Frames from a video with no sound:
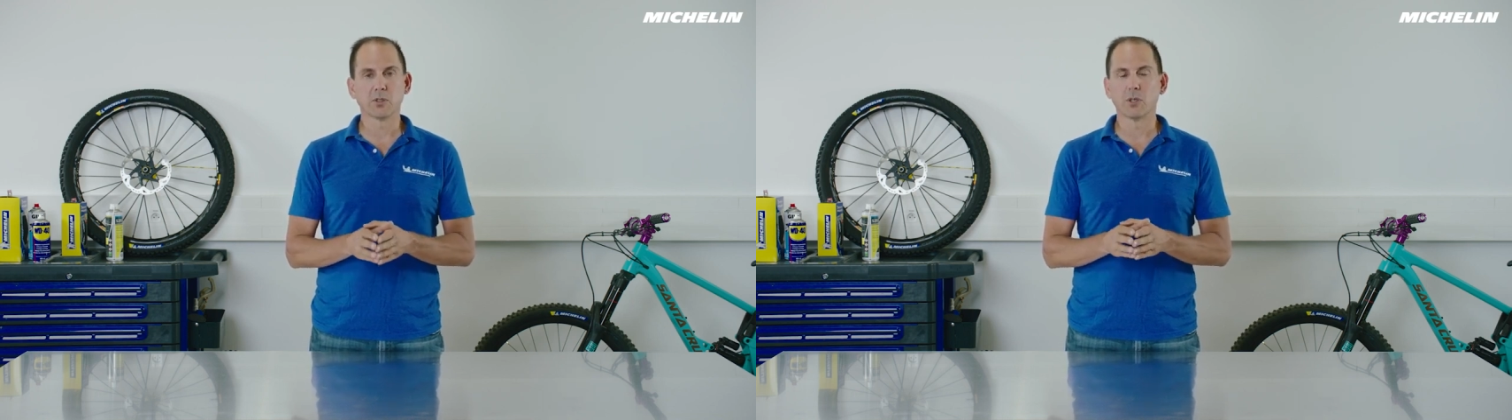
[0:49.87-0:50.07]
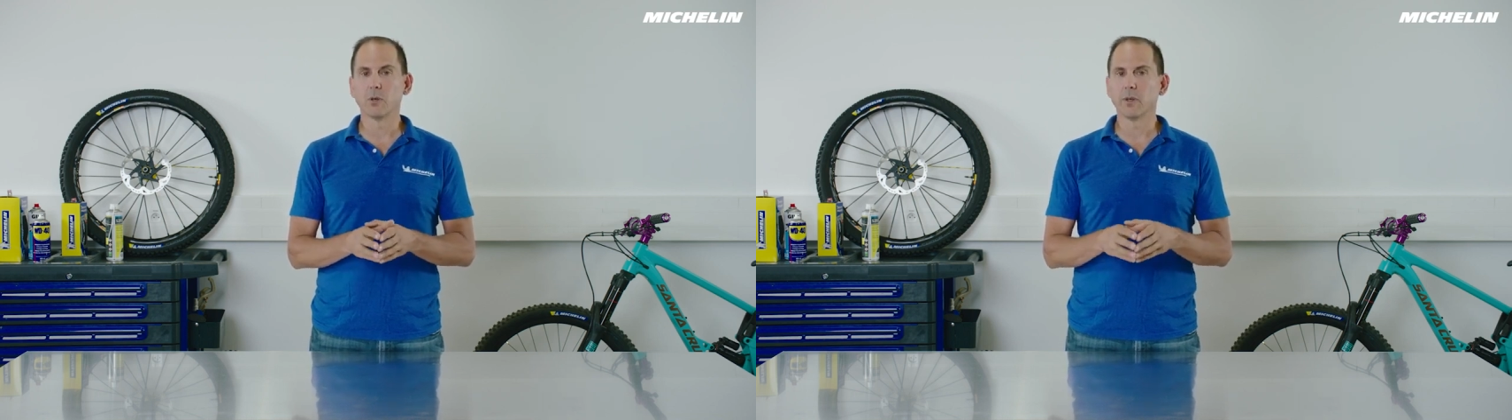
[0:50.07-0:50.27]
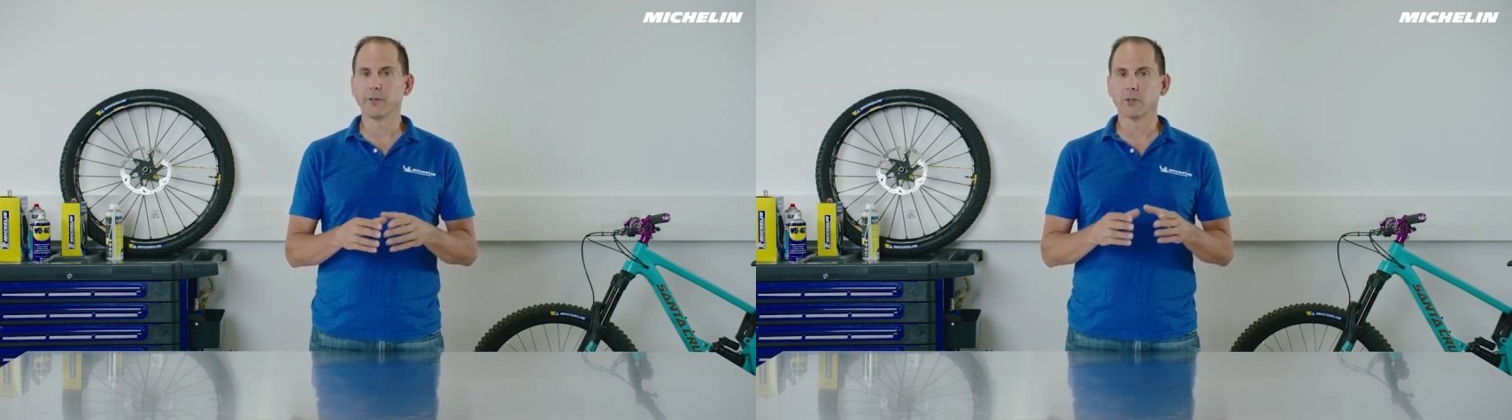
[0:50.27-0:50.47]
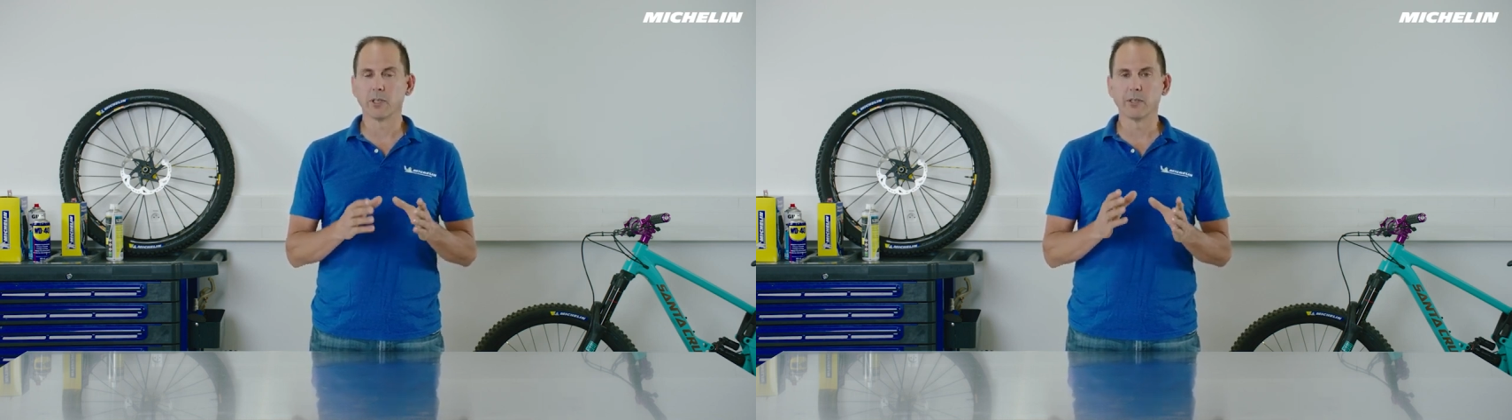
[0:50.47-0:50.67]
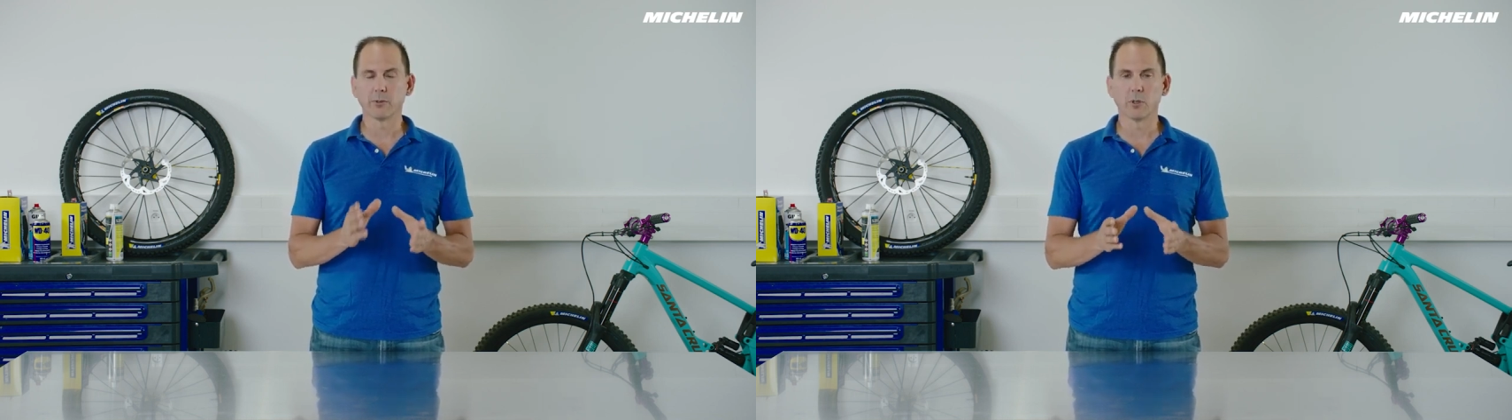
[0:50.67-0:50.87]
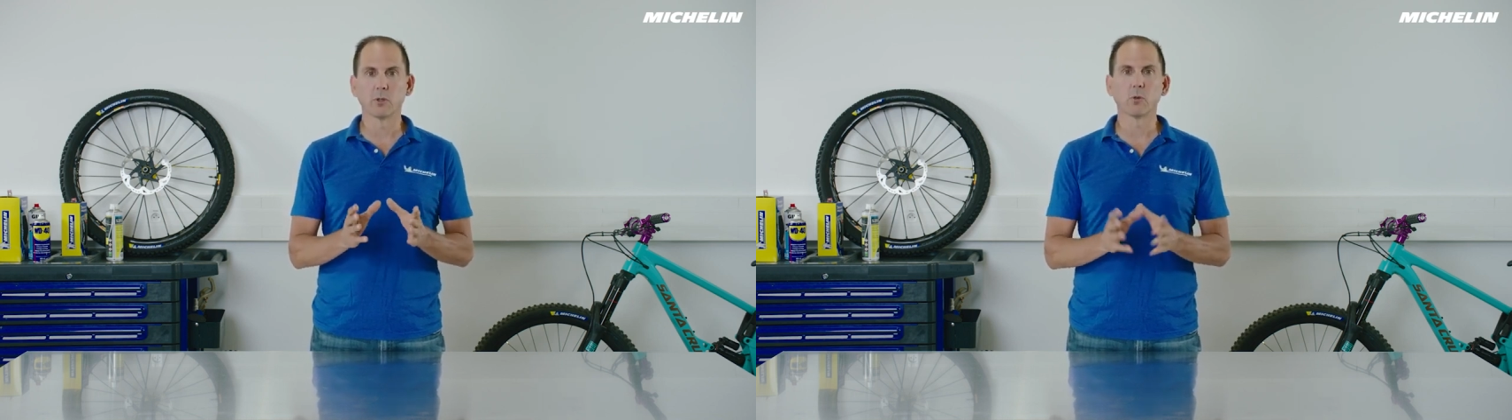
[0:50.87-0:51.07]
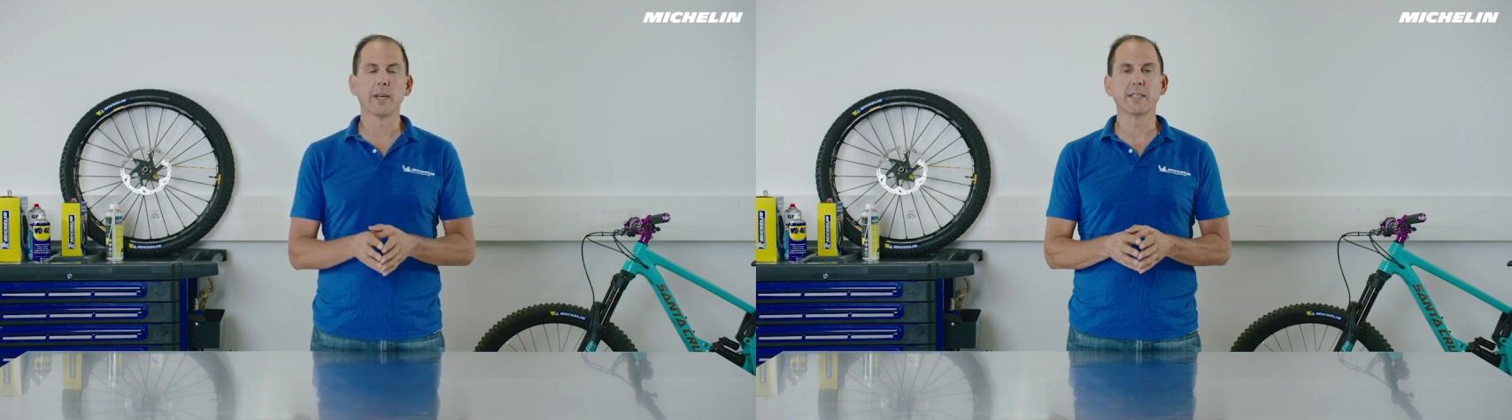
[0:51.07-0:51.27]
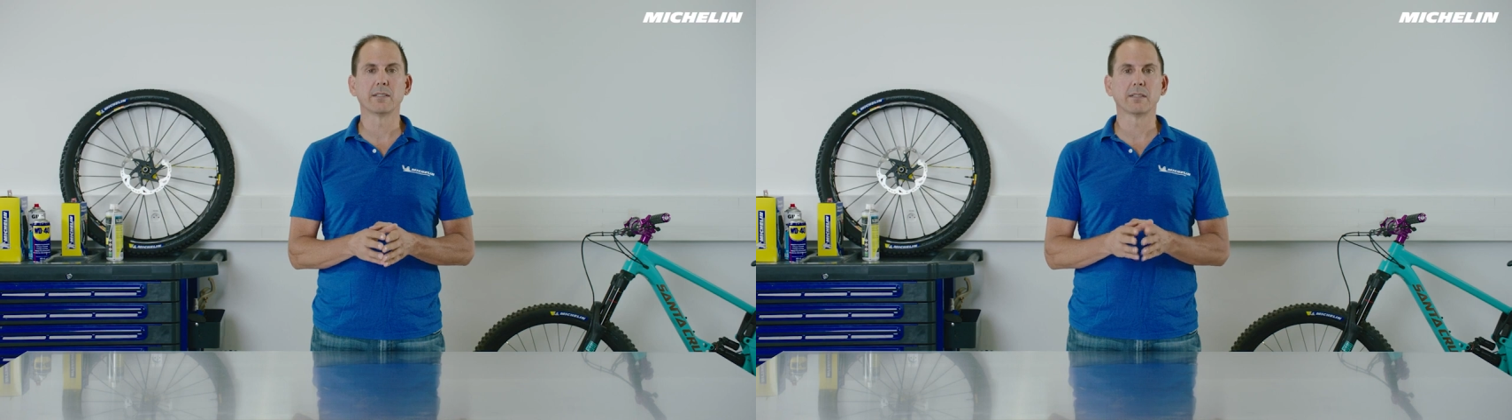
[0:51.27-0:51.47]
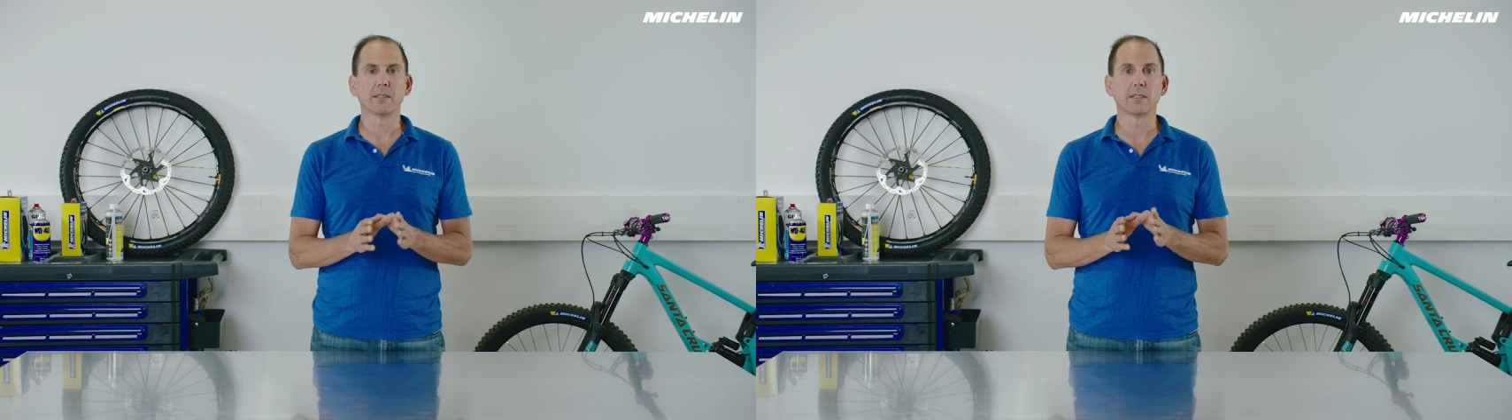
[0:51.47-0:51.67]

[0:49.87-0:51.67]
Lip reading: so if you're looking for a great